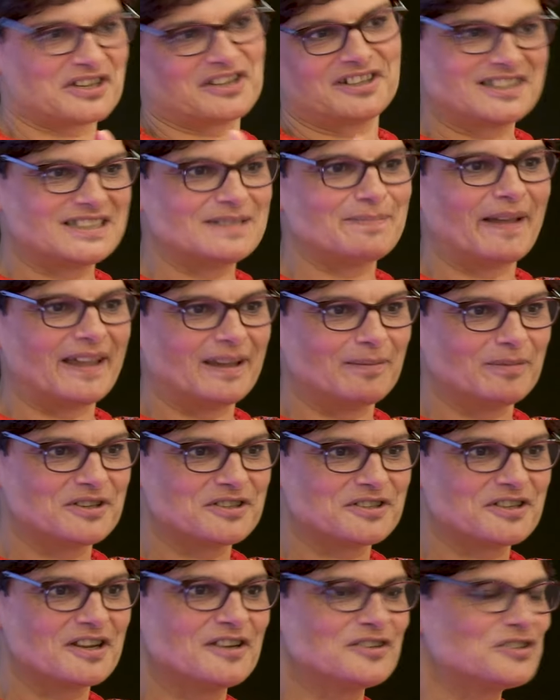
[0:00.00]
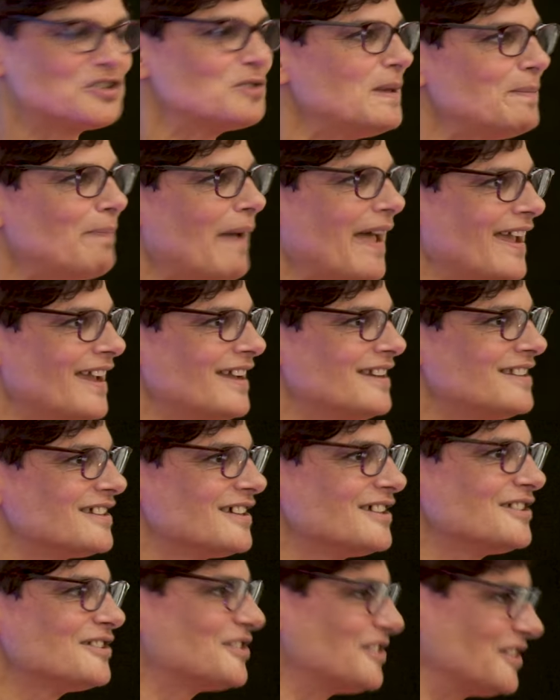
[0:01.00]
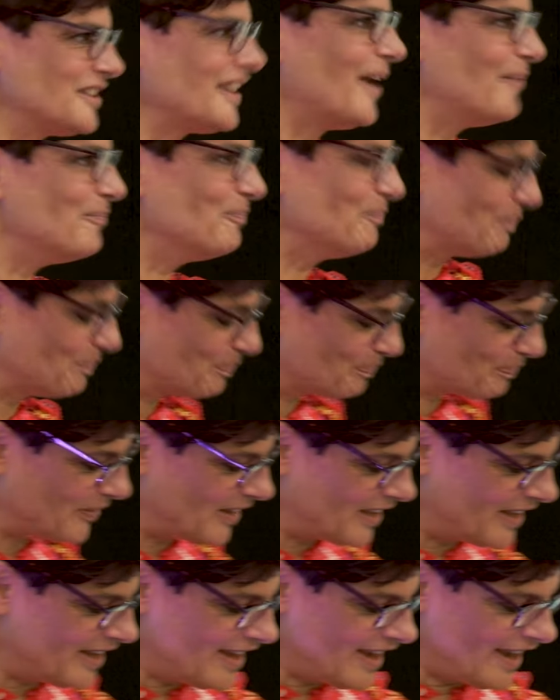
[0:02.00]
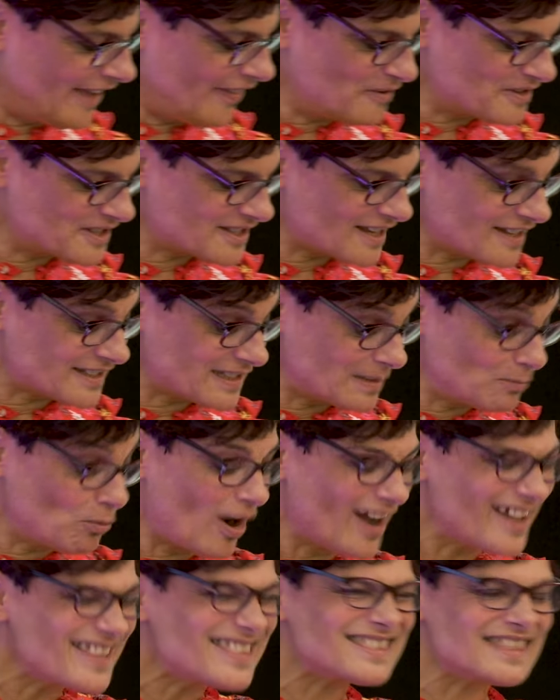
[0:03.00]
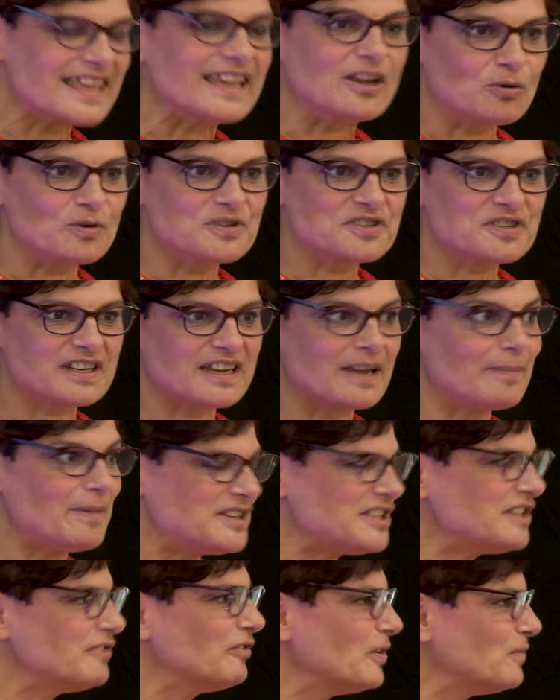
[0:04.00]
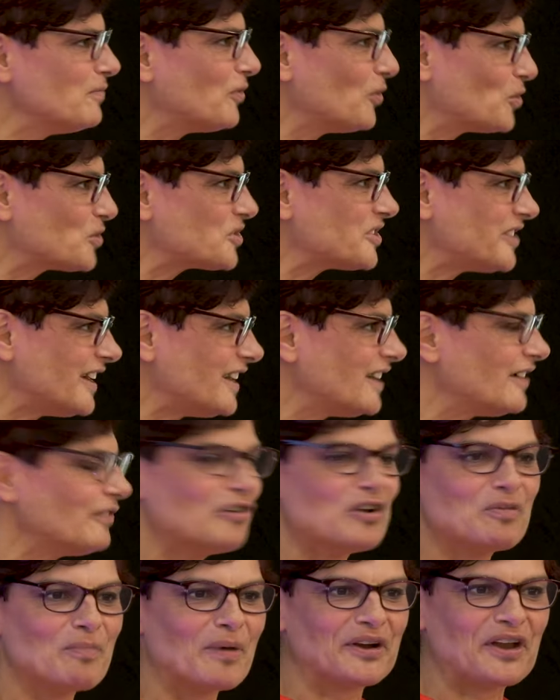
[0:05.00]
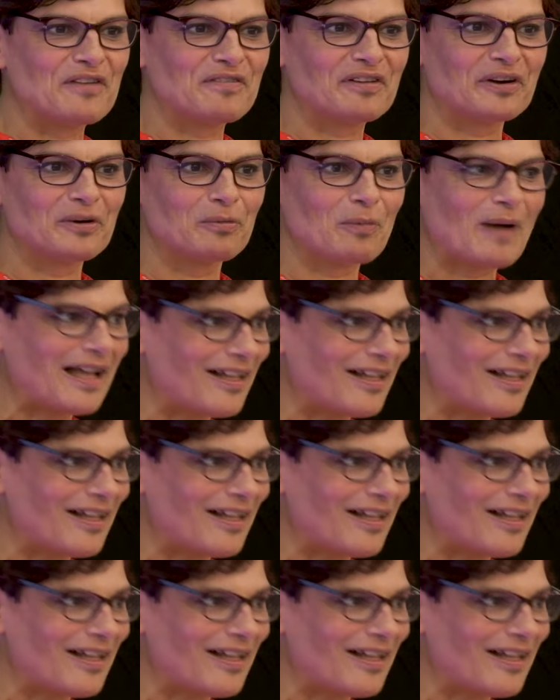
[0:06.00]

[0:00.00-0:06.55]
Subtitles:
maternity payment to be paid to them. And they were sat in what I think was Committee Room 14, a room I know very